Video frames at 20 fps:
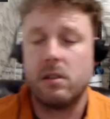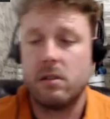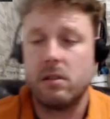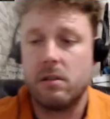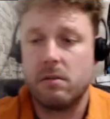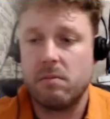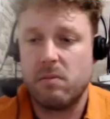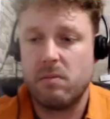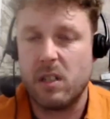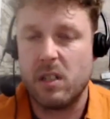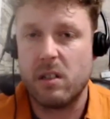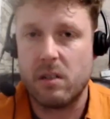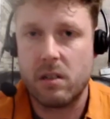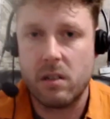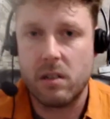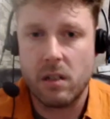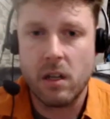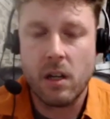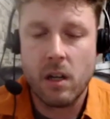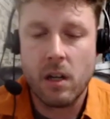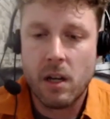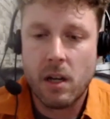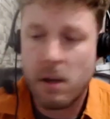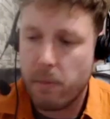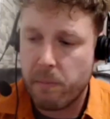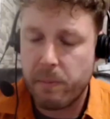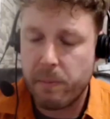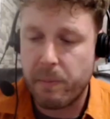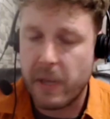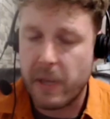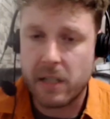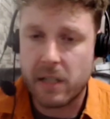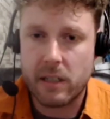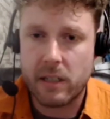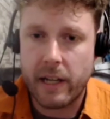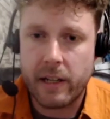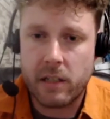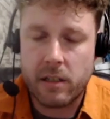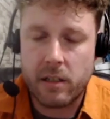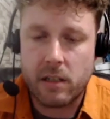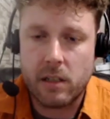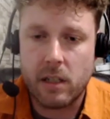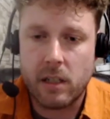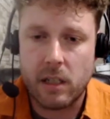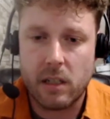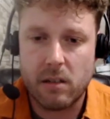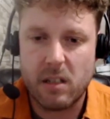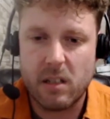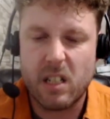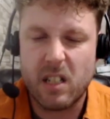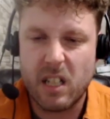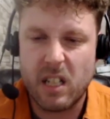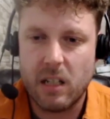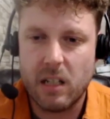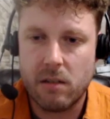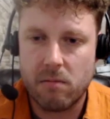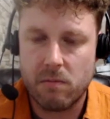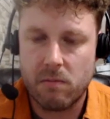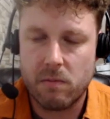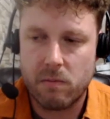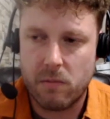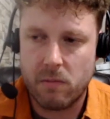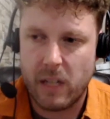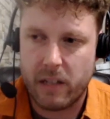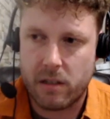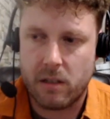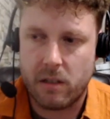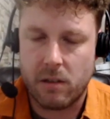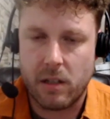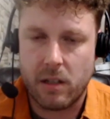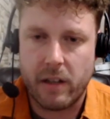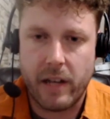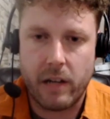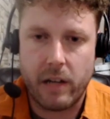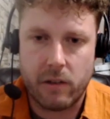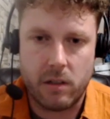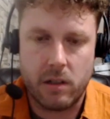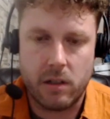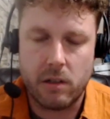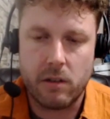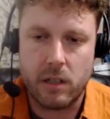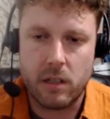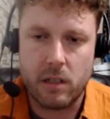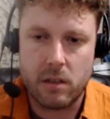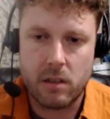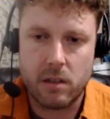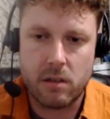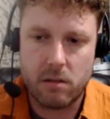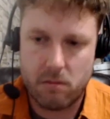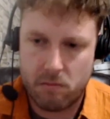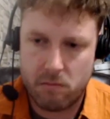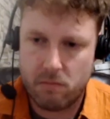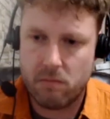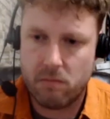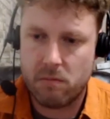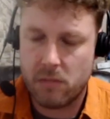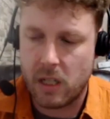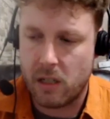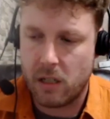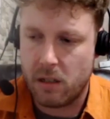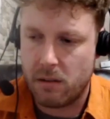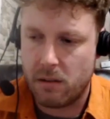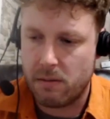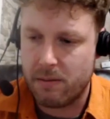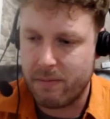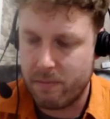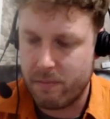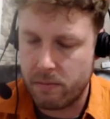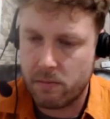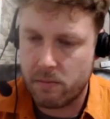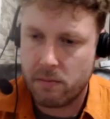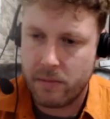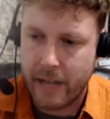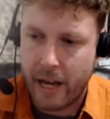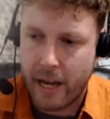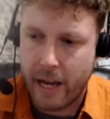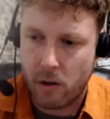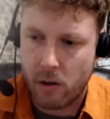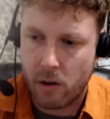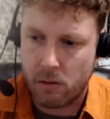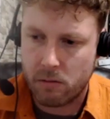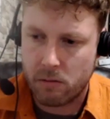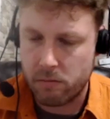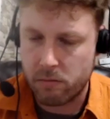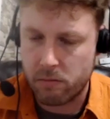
There's basically anything that heat less than 1,000 degrees can now